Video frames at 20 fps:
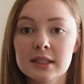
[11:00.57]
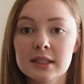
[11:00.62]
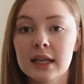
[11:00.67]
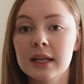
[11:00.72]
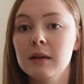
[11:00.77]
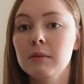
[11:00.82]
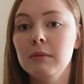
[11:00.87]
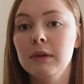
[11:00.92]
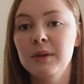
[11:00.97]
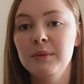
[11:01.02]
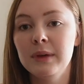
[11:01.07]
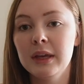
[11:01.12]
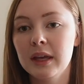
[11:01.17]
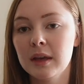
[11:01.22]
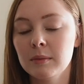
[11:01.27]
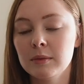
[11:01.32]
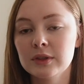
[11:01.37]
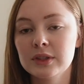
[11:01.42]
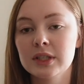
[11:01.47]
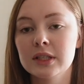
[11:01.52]
like me being
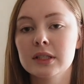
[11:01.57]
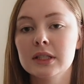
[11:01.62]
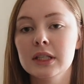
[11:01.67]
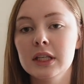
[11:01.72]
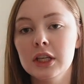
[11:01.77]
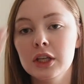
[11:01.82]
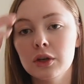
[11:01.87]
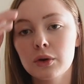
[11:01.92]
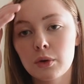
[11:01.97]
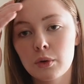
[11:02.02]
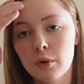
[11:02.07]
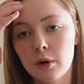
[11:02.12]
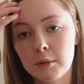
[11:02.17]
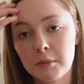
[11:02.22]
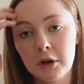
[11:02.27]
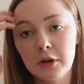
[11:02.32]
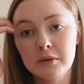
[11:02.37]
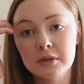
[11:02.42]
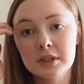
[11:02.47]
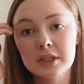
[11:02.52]
able to see your
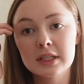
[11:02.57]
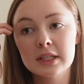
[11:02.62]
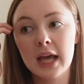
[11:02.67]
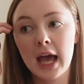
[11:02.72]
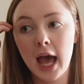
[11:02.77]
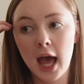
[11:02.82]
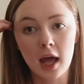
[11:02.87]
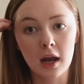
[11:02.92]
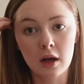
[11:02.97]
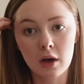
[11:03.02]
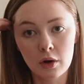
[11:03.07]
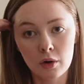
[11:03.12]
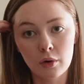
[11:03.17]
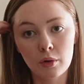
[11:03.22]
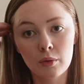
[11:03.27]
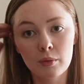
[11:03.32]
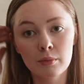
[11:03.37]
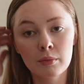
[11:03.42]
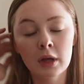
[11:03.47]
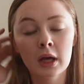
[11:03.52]
hormones at
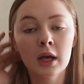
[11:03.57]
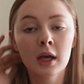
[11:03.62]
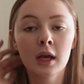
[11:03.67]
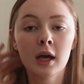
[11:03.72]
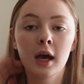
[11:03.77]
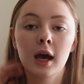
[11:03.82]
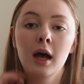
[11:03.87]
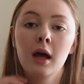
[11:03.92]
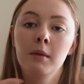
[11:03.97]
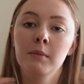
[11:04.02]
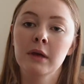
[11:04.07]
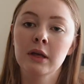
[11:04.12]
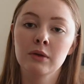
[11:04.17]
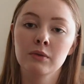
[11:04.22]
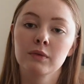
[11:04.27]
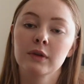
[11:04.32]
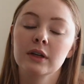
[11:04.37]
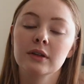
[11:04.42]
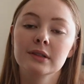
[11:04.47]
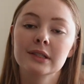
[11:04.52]
home um,
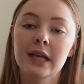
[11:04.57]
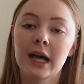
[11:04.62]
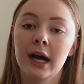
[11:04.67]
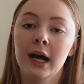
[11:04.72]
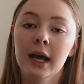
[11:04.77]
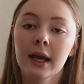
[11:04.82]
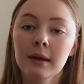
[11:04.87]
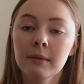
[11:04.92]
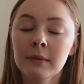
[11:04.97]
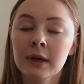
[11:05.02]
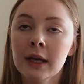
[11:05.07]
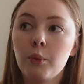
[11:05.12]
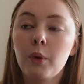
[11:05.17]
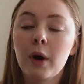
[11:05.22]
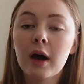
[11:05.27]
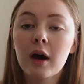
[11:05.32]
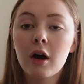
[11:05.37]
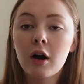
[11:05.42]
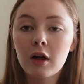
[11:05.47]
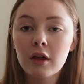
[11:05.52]
in real time.
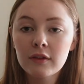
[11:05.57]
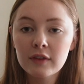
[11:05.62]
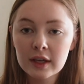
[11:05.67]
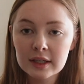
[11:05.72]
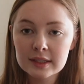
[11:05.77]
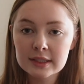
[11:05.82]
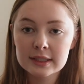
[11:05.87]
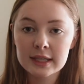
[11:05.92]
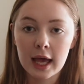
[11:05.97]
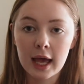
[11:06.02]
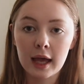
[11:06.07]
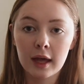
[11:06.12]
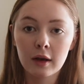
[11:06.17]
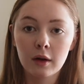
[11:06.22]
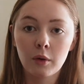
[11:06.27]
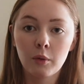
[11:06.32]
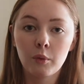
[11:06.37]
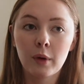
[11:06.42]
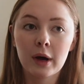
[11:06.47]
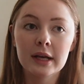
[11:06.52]
What all of that
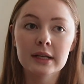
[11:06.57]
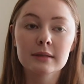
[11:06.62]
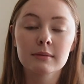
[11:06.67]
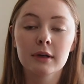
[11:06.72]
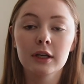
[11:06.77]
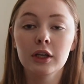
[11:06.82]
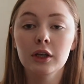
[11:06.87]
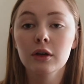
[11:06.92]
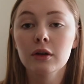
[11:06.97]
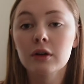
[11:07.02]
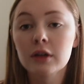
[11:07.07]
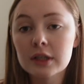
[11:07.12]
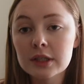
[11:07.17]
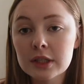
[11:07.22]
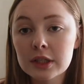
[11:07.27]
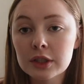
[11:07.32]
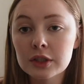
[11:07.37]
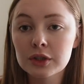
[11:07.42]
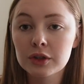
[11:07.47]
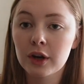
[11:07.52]
said was my
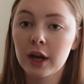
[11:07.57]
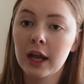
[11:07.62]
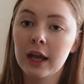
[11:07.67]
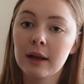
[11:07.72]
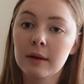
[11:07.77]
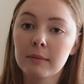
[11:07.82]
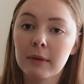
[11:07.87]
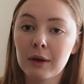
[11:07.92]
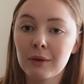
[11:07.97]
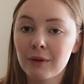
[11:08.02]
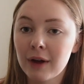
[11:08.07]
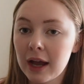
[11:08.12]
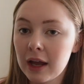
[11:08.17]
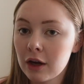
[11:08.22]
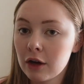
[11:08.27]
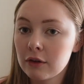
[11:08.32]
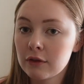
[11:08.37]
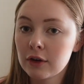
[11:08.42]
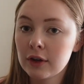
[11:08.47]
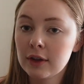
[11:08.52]
uterus looked great. My
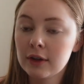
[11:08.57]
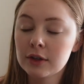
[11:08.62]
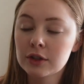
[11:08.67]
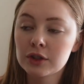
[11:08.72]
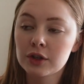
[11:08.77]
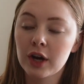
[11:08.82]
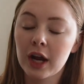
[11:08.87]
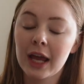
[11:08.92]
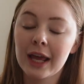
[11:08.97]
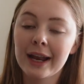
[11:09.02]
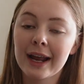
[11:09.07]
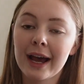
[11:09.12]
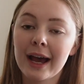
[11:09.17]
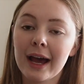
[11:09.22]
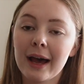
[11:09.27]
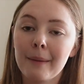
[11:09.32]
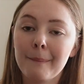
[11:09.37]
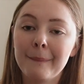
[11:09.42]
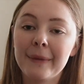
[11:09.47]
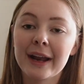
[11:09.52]
right ovary looked great
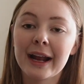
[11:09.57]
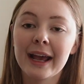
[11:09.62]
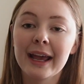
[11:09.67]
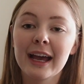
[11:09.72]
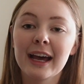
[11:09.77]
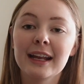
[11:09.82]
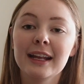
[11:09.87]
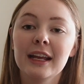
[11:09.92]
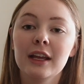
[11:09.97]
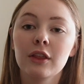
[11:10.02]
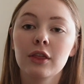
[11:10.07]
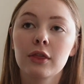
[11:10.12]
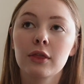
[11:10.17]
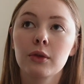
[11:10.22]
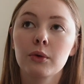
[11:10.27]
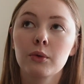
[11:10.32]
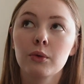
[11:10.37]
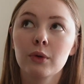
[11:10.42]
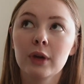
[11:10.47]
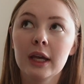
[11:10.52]
but I had a
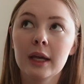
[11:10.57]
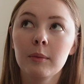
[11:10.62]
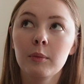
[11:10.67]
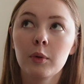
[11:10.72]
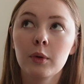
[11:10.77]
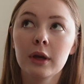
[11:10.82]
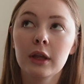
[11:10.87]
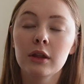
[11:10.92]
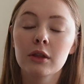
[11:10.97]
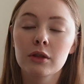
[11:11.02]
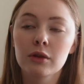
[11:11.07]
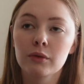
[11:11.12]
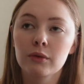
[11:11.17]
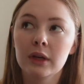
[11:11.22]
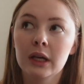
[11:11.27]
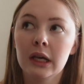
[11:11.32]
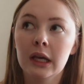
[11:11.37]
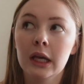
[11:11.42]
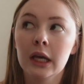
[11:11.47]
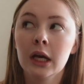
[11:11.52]

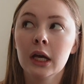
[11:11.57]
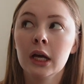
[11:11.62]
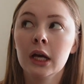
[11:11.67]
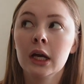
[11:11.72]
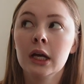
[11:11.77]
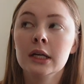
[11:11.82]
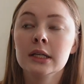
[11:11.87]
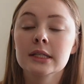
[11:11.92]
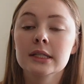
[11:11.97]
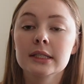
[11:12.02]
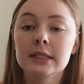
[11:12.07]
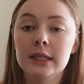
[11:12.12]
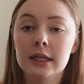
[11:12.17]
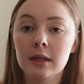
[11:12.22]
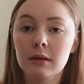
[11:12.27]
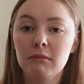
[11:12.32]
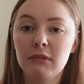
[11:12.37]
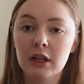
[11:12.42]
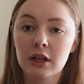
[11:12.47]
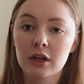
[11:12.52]
3.3
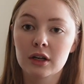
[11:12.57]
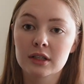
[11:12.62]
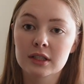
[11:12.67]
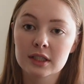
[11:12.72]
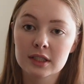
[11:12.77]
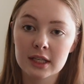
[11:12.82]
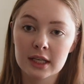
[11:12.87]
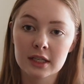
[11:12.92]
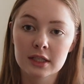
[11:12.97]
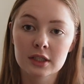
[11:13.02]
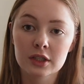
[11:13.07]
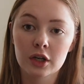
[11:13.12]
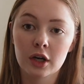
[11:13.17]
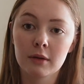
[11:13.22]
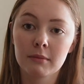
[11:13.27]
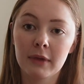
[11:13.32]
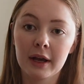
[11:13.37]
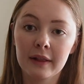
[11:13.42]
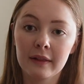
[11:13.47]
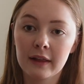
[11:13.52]
centimeter cyst
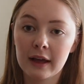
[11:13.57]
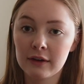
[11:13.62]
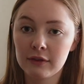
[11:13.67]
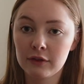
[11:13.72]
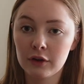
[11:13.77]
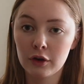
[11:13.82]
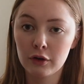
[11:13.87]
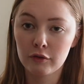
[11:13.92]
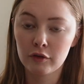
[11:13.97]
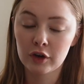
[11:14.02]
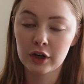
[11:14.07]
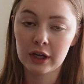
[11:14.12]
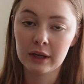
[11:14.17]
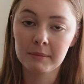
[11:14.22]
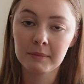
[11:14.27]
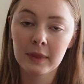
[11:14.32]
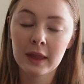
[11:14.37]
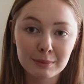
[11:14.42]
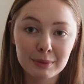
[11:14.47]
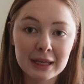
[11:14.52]
on my left
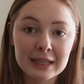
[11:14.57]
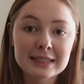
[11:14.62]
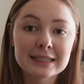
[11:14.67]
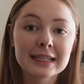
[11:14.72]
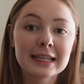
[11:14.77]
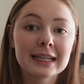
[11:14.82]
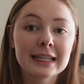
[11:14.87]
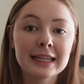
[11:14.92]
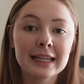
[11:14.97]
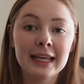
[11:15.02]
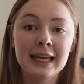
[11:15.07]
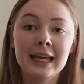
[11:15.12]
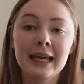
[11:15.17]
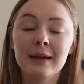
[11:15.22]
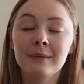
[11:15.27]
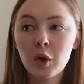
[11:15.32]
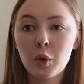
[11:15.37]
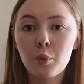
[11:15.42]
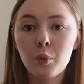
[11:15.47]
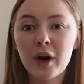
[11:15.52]
ovary.
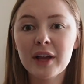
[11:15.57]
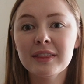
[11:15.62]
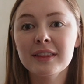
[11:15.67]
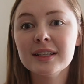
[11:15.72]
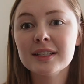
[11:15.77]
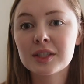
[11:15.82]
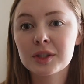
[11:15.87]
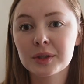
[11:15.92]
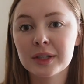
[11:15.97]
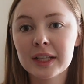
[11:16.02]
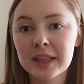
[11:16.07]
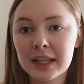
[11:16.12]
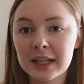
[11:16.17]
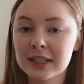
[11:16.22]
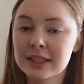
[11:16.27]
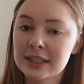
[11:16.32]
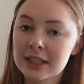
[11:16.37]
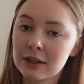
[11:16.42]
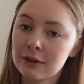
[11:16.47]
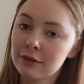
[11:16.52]
Basically, what these three
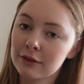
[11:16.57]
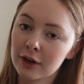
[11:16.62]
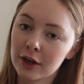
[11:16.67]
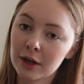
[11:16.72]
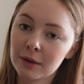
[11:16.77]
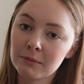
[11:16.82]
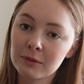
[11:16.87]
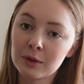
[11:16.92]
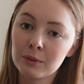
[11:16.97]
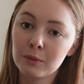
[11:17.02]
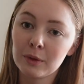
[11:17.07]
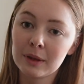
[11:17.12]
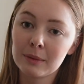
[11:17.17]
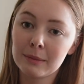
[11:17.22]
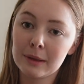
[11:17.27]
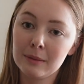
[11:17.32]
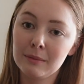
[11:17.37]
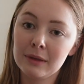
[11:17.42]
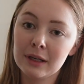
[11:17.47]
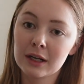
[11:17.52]
things confirmed with
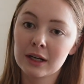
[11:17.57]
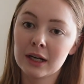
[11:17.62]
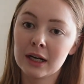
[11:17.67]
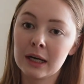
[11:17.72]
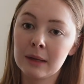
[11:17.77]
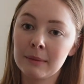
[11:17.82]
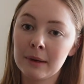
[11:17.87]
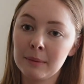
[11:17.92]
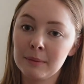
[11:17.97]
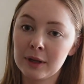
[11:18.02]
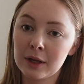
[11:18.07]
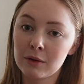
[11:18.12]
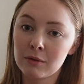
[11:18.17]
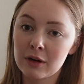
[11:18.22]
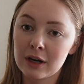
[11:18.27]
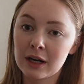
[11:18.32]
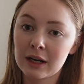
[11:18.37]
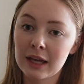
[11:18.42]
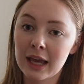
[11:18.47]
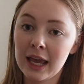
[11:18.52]
my Mira, my blood
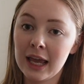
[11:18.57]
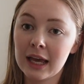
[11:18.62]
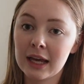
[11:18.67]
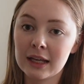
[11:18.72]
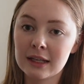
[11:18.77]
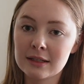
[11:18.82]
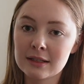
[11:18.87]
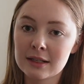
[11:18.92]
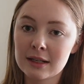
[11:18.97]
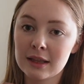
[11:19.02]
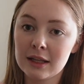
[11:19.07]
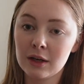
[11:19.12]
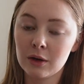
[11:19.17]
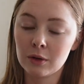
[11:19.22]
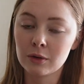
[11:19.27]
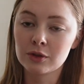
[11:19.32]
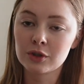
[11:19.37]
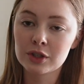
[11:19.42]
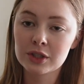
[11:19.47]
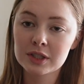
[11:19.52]
work, and the
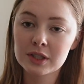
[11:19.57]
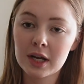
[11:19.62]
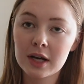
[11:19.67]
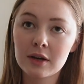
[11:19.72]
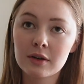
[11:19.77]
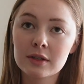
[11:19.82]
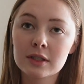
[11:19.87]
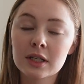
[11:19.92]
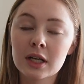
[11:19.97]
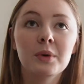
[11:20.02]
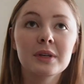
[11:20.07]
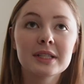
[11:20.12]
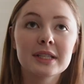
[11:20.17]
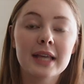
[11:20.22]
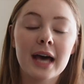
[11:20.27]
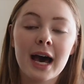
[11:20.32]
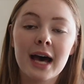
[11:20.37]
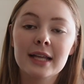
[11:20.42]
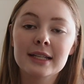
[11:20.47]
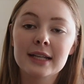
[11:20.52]
ultrasound was
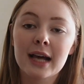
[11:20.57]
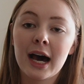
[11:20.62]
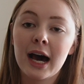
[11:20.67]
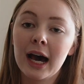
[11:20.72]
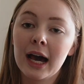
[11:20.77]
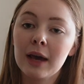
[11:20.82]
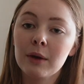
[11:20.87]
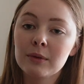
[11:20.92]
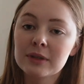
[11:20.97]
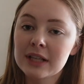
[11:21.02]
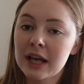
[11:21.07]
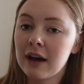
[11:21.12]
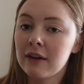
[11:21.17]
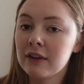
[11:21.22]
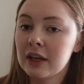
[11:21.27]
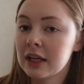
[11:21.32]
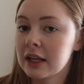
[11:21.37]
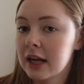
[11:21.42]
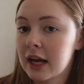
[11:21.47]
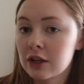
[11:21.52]
that I was
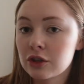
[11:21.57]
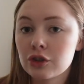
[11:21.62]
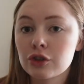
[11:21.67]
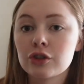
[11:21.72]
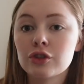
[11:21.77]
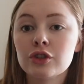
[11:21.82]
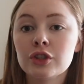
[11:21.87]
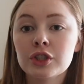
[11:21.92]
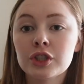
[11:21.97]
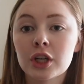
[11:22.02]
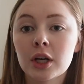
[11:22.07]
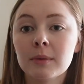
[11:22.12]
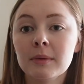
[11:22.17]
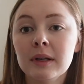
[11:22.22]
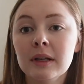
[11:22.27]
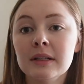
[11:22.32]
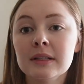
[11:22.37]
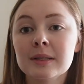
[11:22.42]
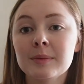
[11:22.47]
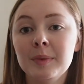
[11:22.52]
having an estrogen
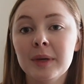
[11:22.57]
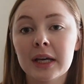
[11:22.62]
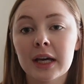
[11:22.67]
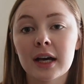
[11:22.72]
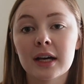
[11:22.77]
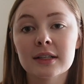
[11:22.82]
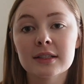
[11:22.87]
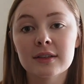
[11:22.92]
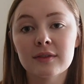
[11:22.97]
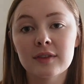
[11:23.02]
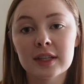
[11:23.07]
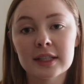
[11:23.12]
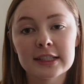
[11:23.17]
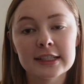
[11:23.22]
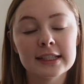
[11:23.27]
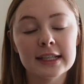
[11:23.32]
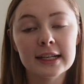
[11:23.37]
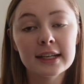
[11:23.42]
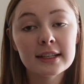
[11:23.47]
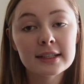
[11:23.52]
dominance because of the
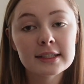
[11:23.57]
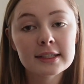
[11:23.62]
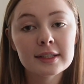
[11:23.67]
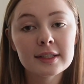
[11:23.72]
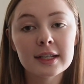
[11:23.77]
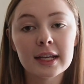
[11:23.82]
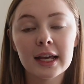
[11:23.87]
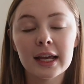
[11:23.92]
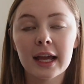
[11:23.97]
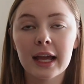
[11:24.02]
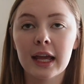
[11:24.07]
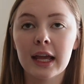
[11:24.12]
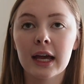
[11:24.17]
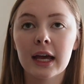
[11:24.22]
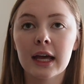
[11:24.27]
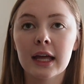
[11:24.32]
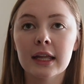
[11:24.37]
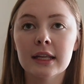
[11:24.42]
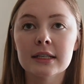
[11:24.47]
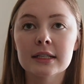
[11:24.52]
cyst
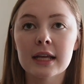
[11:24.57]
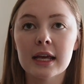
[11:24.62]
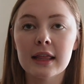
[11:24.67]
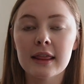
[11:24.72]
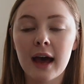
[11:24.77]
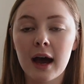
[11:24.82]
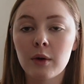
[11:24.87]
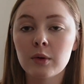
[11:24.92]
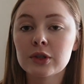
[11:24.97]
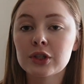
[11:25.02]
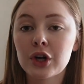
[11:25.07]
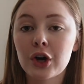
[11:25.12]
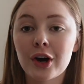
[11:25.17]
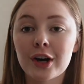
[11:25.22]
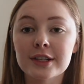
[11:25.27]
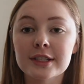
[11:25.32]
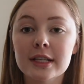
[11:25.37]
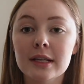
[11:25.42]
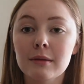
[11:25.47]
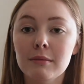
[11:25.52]
and that was
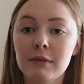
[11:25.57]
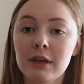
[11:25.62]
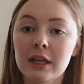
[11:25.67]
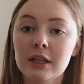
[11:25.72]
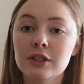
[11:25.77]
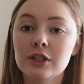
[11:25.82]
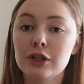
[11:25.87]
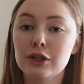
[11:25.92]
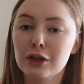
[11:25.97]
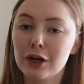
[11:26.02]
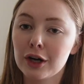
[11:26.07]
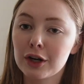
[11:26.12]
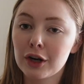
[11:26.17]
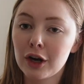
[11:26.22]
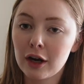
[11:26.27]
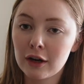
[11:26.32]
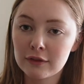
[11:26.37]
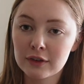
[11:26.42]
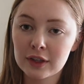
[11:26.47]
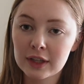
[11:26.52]
causing me to not
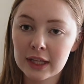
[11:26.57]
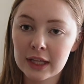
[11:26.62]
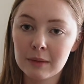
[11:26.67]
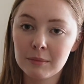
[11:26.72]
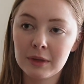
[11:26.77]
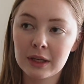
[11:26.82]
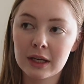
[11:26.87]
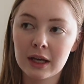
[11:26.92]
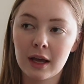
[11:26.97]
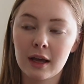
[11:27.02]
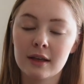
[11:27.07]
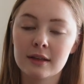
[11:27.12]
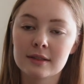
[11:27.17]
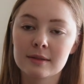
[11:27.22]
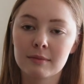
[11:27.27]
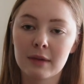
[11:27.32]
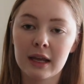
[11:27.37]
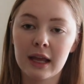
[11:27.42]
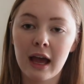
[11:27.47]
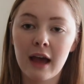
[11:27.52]
ovulate
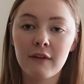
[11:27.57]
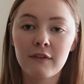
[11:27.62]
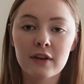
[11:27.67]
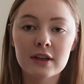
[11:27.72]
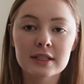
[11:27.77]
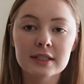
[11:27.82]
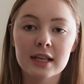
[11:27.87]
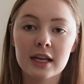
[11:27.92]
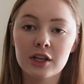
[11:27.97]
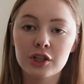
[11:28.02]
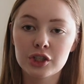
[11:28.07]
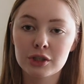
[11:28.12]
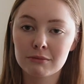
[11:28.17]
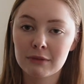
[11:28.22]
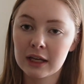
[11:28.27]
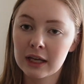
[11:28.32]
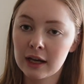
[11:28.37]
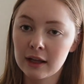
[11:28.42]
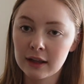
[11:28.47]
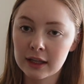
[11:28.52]
because my FSH and
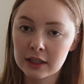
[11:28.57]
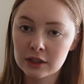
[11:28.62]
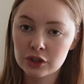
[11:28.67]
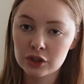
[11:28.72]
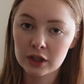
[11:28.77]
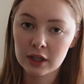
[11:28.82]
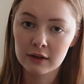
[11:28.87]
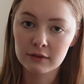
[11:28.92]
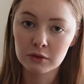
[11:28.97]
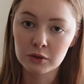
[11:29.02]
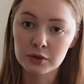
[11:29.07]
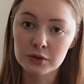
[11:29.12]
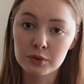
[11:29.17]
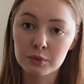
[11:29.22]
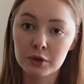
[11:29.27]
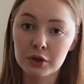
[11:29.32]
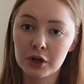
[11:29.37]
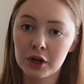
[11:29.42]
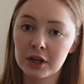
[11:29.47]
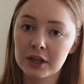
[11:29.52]
my LH levels
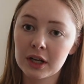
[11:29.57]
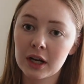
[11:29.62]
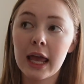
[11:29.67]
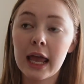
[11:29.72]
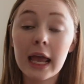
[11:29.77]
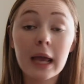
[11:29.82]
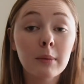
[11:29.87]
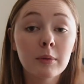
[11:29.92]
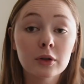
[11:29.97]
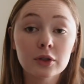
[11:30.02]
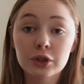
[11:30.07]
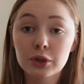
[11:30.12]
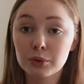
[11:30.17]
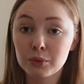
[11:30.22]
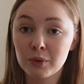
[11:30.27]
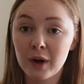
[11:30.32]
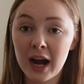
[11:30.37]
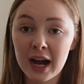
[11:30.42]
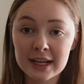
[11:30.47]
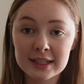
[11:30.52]
were not able to
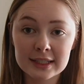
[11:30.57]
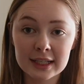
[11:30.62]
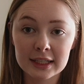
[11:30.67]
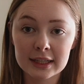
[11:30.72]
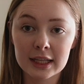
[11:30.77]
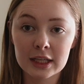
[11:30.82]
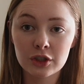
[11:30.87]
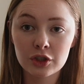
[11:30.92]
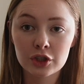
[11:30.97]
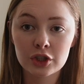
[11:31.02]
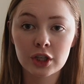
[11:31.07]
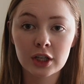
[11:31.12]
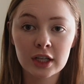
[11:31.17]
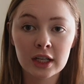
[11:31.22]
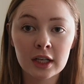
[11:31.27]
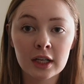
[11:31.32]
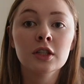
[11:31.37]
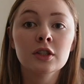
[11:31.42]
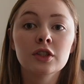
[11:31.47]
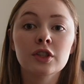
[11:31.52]
rise like they
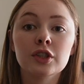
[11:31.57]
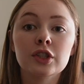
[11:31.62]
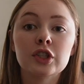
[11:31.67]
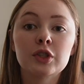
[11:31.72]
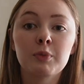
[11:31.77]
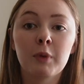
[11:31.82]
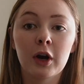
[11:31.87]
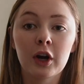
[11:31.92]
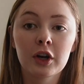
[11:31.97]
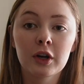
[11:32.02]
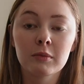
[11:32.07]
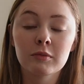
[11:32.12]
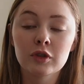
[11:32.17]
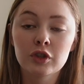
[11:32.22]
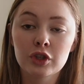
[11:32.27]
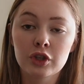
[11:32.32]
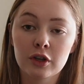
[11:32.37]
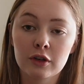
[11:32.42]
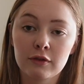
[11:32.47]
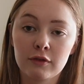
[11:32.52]
should to spark a
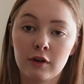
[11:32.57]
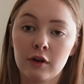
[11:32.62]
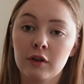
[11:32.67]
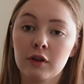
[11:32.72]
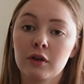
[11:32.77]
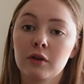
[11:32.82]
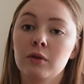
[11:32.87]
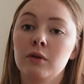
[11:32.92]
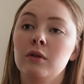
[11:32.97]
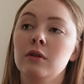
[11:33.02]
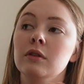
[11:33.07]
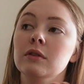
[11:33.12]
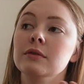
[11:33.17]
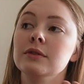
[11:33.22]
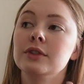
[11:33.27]
mature follicle